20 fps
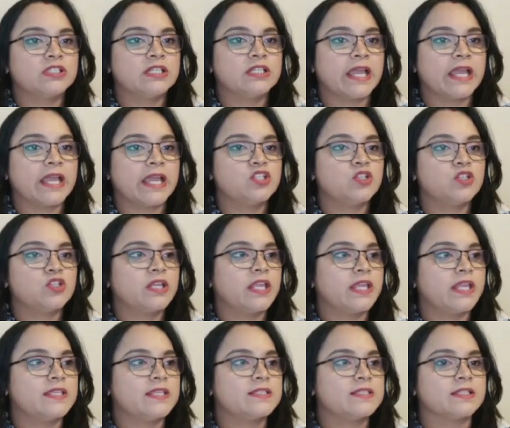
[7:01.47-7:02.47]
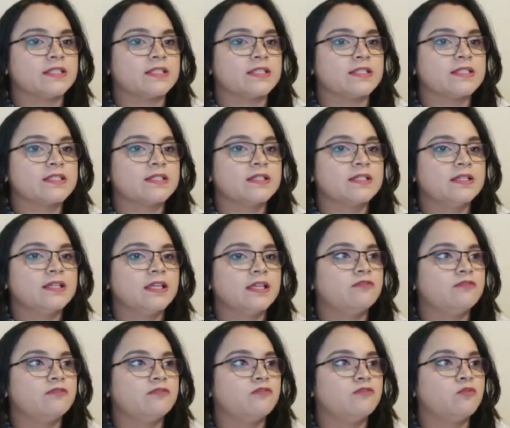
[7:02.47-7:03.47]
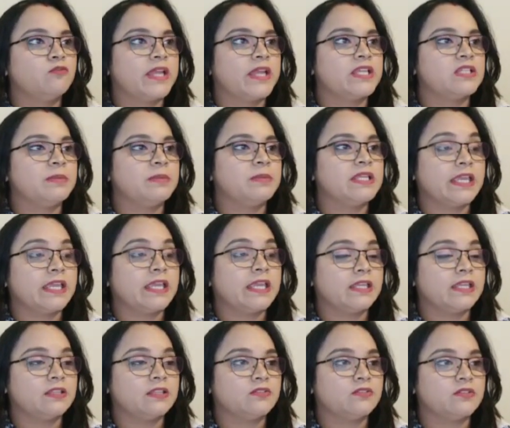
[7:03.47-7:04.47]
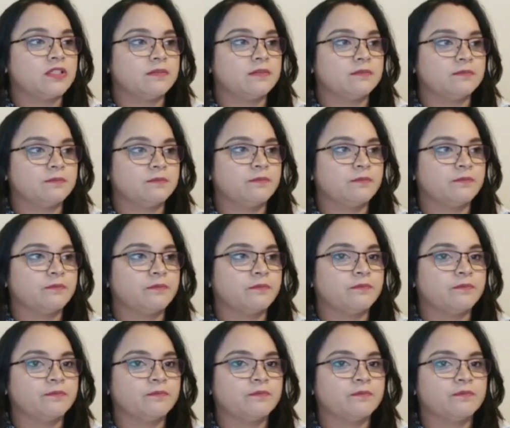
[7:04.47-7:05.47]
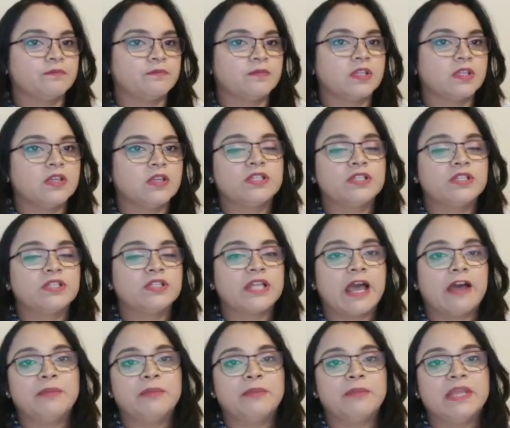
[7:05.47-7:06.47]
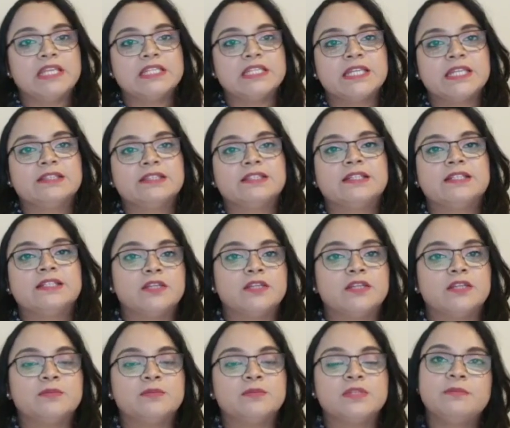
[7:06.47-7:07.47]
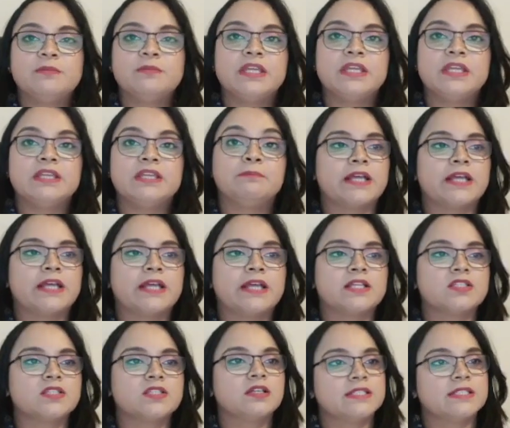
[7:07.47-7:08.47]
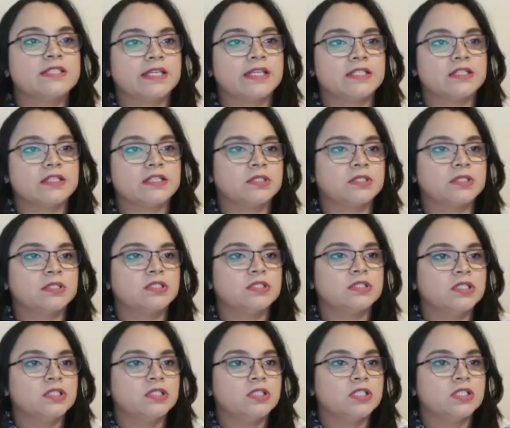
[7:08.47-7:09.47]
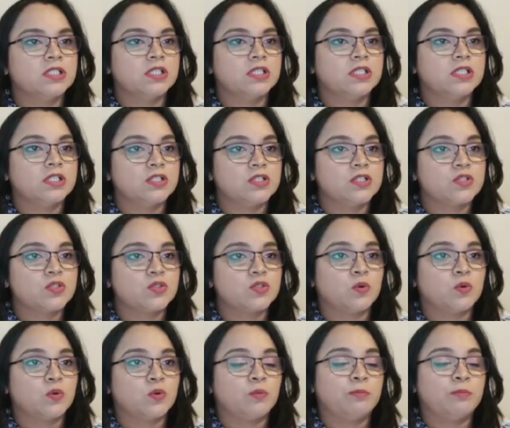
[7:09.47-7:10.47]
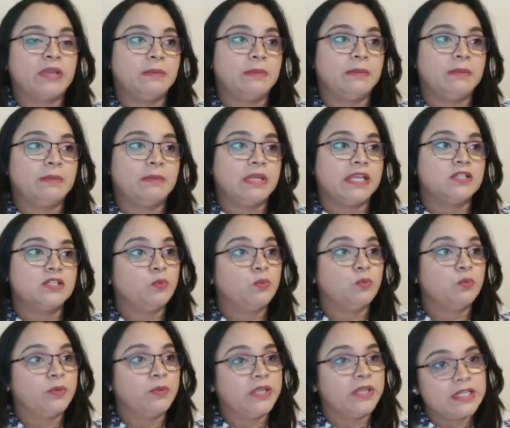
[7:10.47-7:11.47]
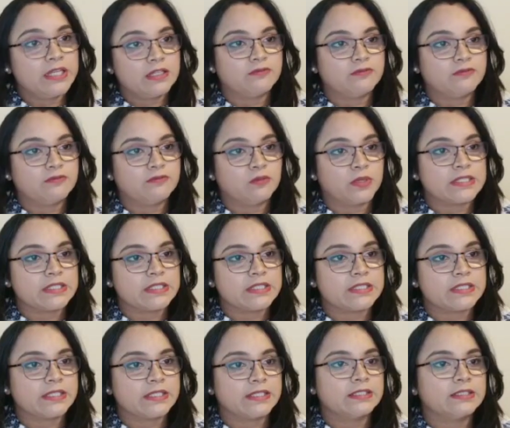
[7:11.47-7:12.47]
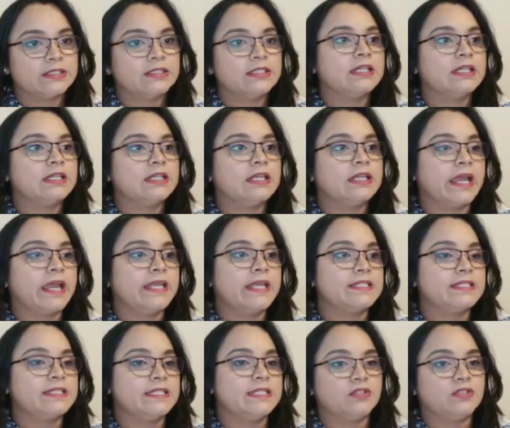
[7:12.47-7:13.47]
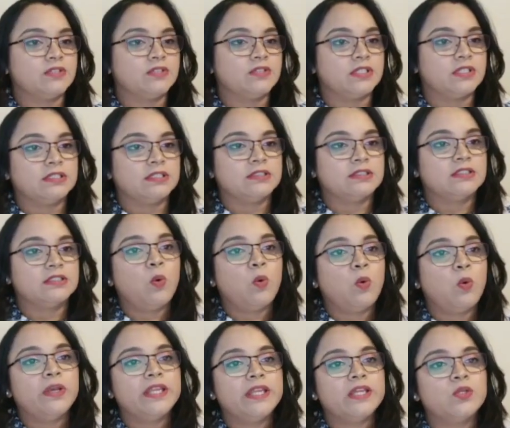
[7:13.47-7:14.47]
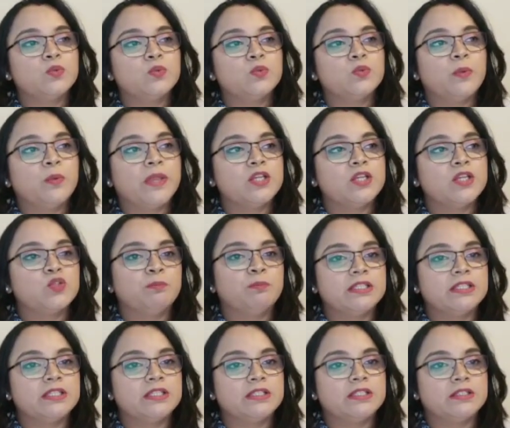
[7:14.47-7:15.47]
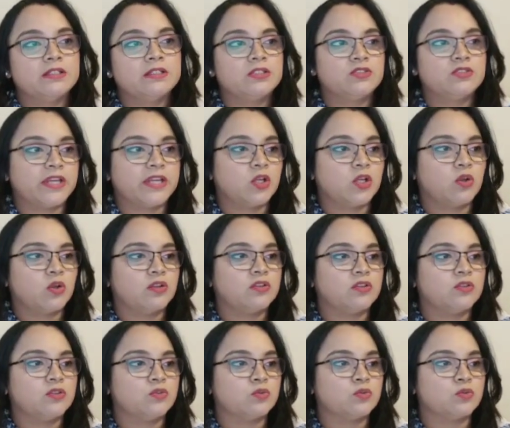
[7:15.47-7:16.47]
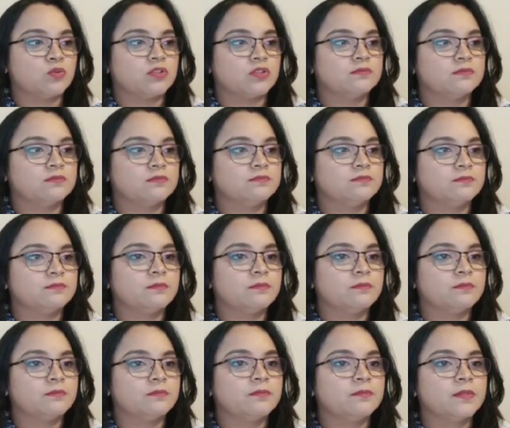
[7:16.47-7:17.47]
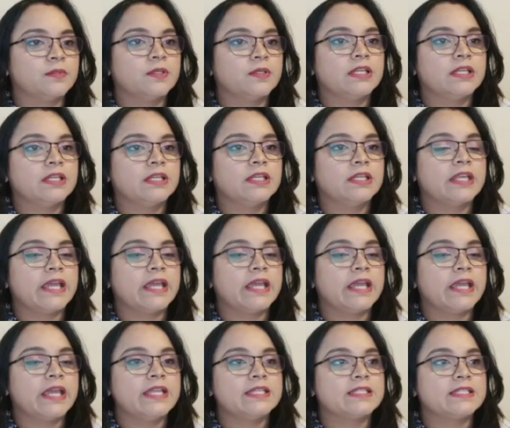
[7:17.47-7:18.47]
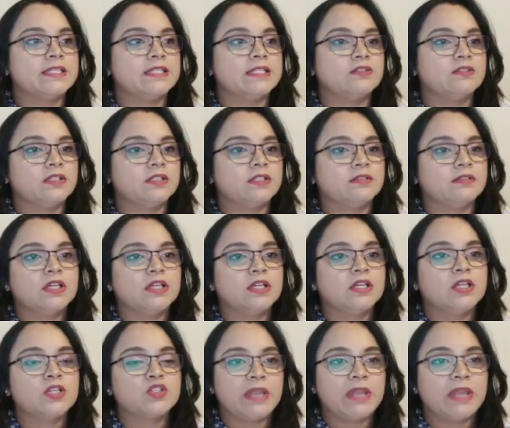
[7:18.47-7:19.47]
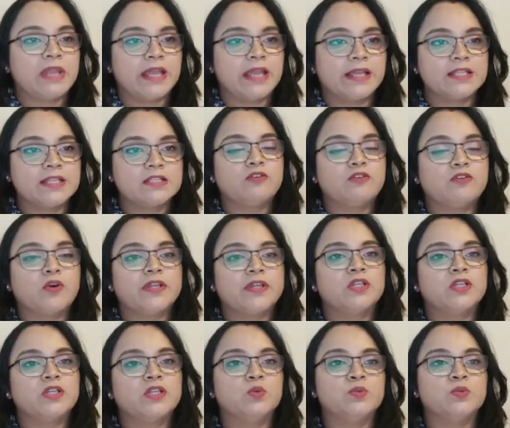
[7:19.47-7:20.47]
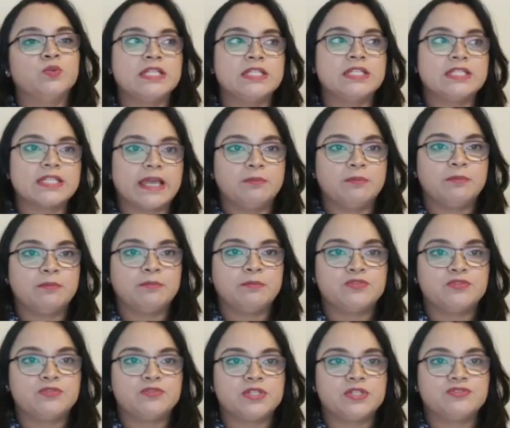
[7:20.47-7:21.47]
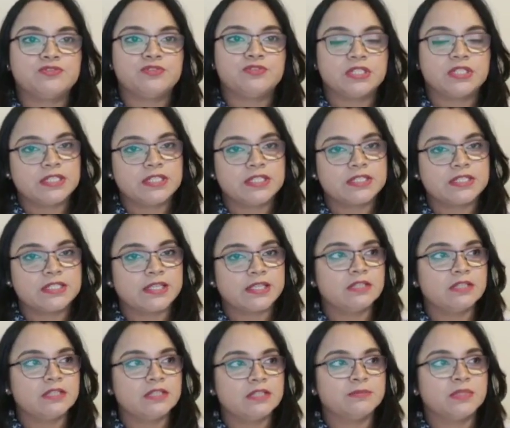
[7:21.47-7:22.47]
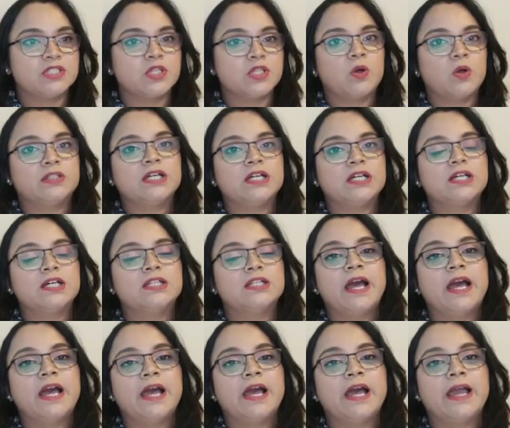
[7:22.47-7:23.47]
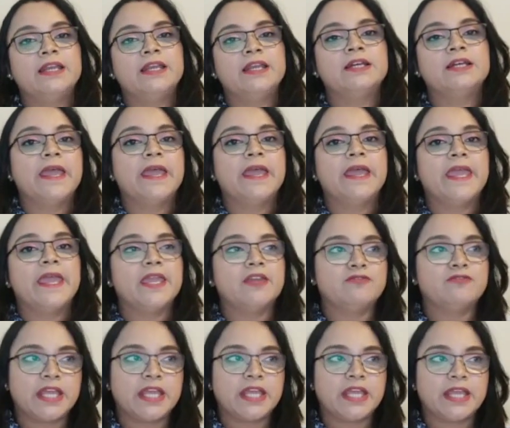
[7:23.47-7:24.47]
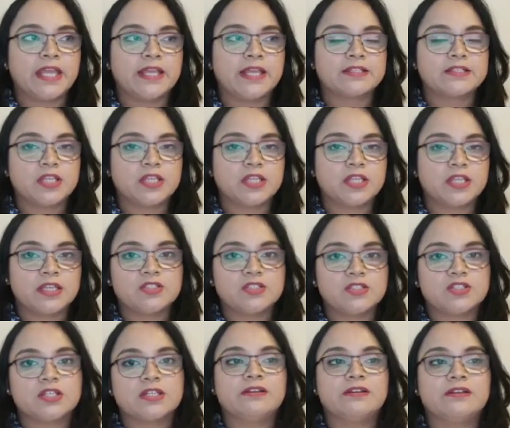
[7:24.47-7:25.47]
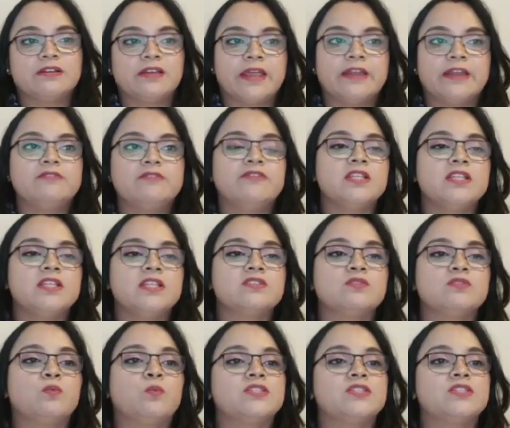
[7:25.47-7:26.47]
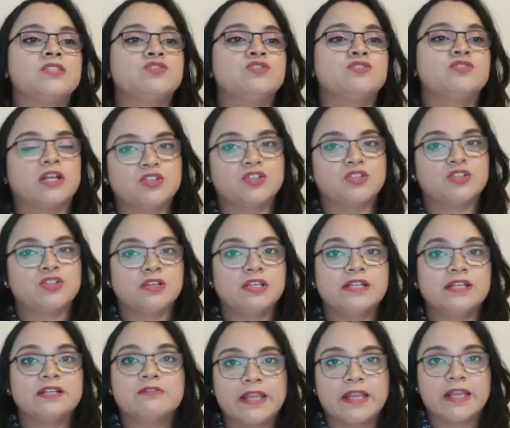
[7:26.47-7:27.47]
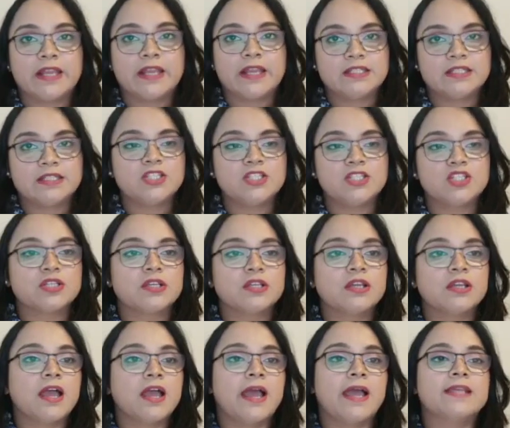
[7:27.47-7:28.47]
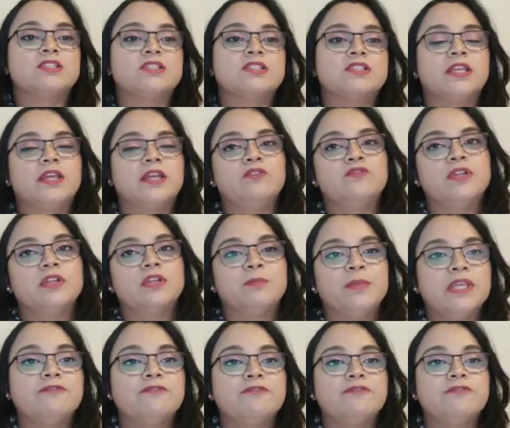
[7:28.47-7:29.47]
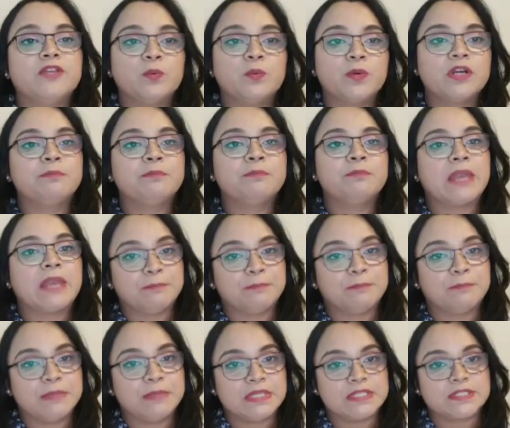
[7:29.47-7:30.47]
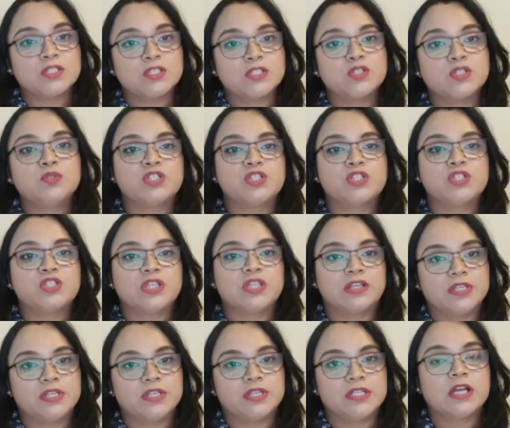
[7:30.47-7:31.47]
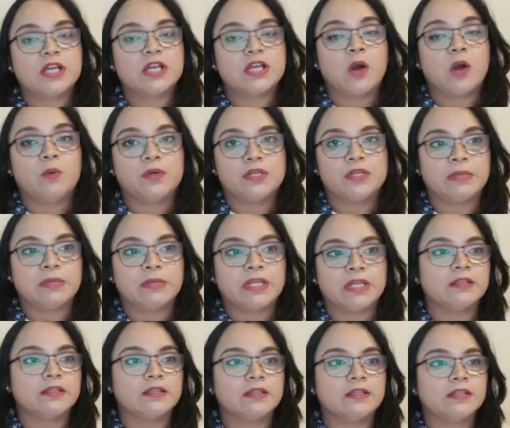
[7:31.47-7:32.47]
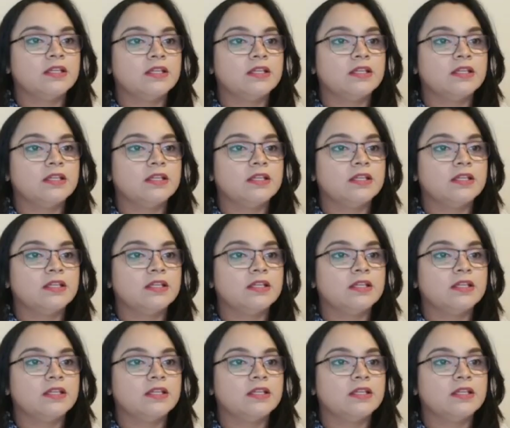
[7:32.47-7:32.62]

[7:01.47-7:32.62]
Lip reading: the knight on a6 if white plays a3, would have maintained the dynamism in black's setup. So black played queen d4 instead. Knight c3, the only good way to meet the threat on the rook. Knight takes c3. So black has avoided losing time by retreating his knight, but on the other hand, every exchange clarifies white's structural advantage as there will be fewer black pieces to generate counterplay.